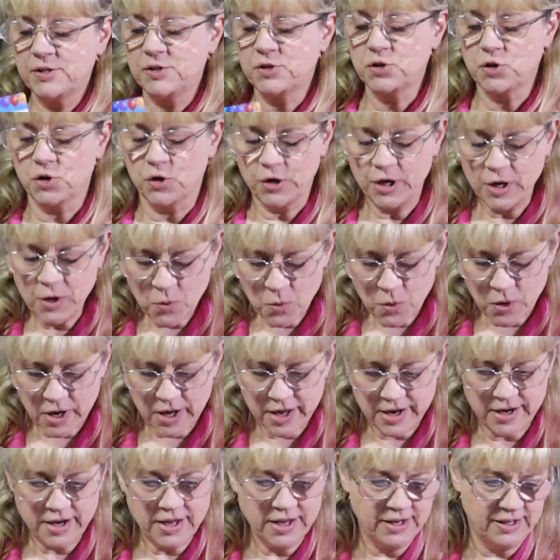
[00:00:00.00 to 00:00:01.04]
is turning
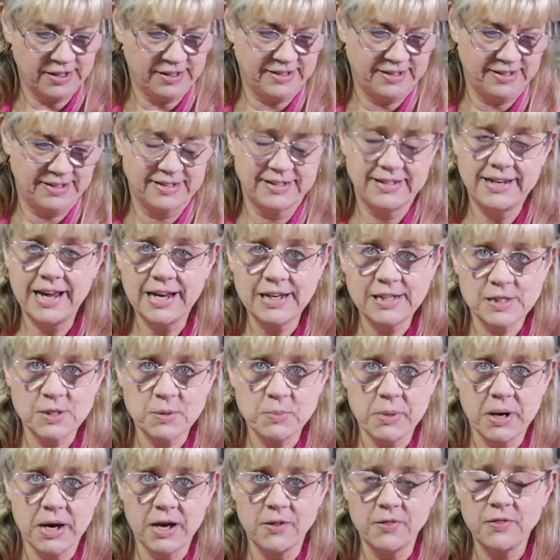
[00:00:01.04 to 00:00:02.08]
1 next
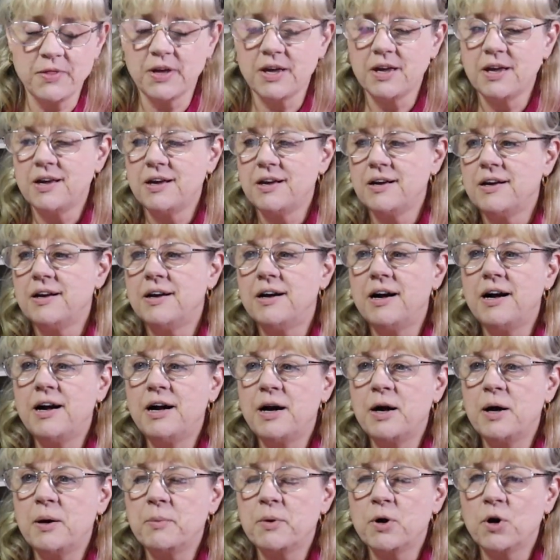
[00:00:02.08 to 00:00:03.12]
month.
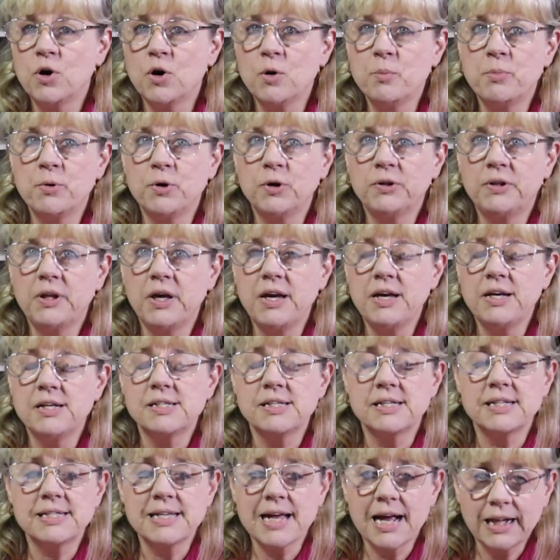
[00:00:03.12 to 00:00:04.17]
Her birthday
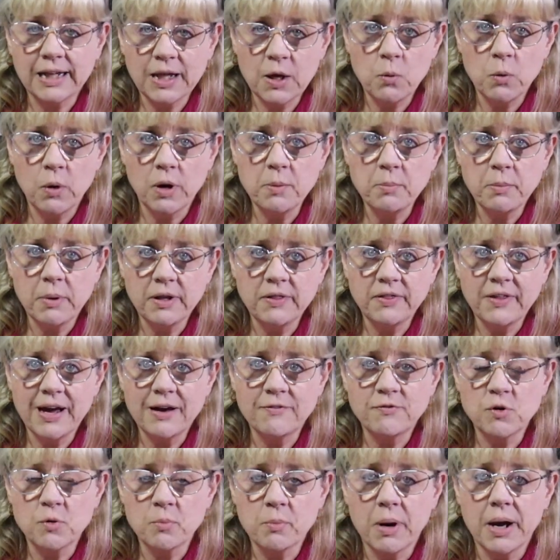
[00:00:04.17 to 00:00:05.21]
is exactly 1 month
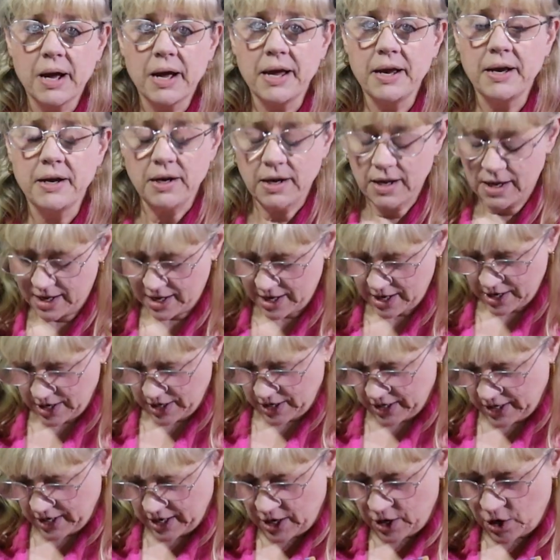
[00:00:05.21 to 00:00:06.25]
after mine.
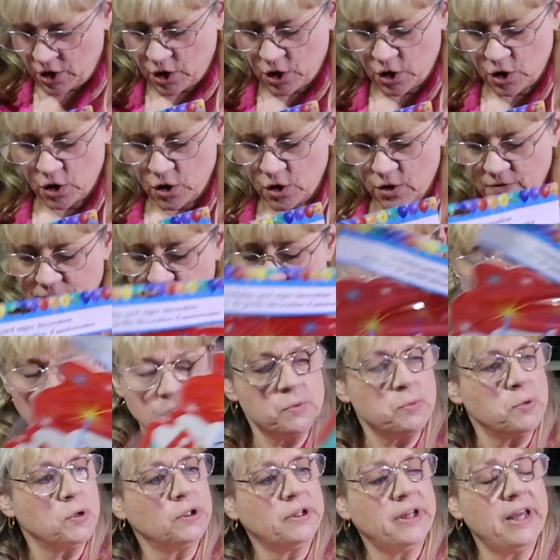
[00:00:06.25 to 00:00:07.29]
Her
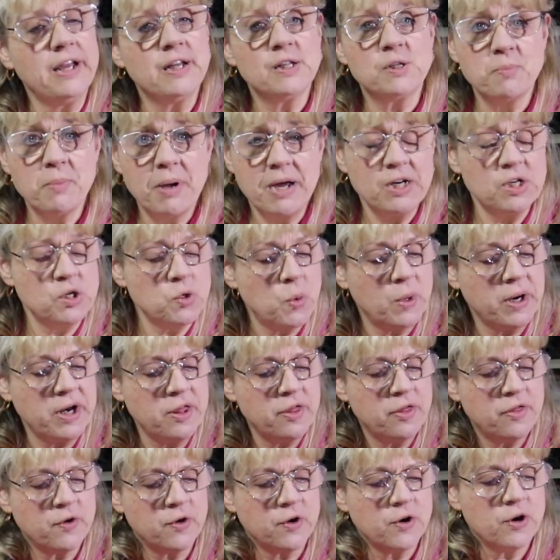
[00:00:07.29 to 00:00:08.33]
first birthday is May
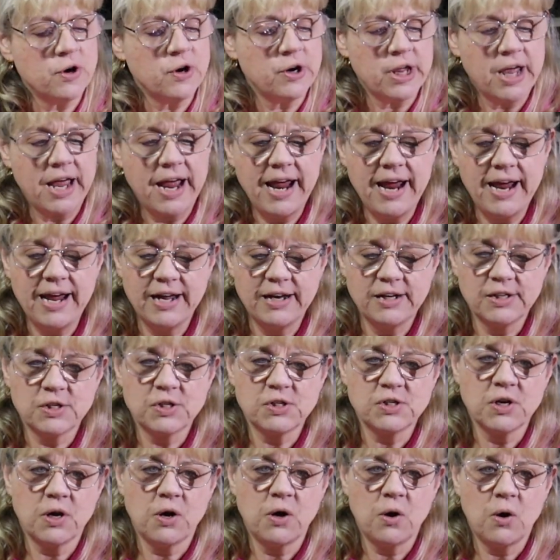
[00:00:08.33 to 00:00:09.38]
23rd, and
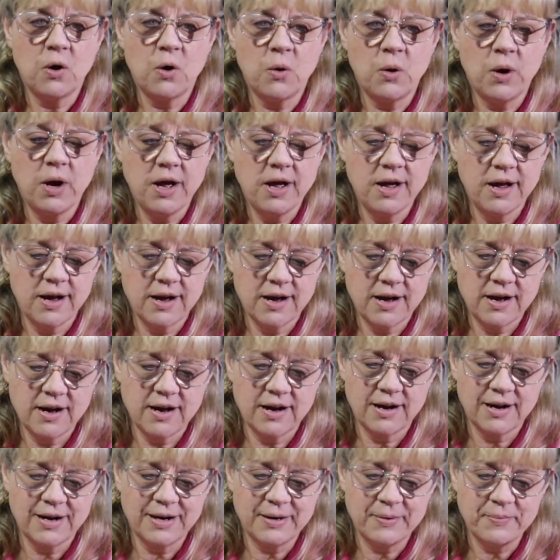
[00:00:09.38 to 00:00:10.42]
so
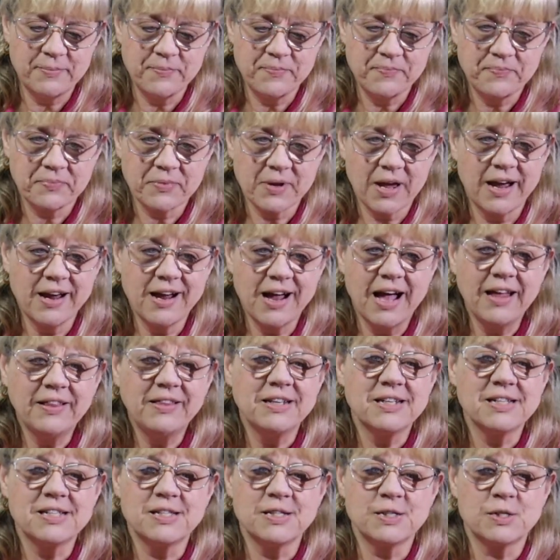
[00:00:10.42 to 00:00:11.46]
I got
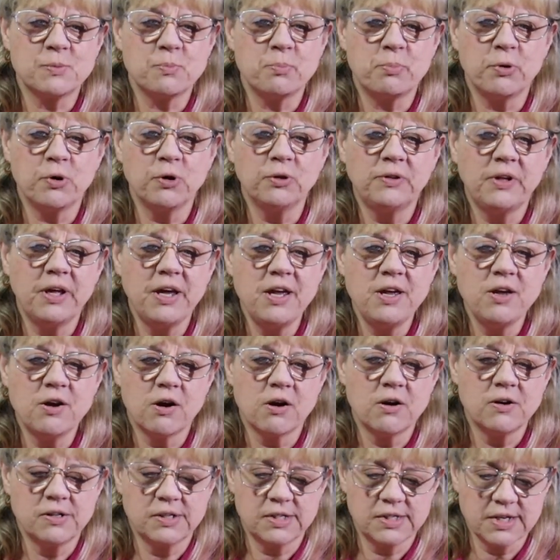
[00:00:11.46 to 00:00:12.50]
this birthday
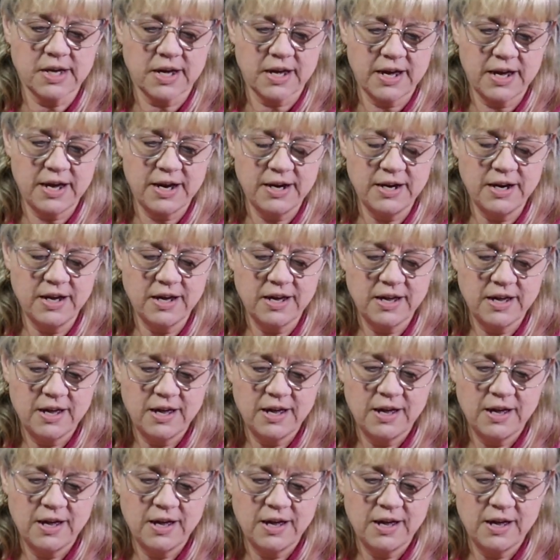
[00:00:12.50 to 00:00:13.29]
yard sign,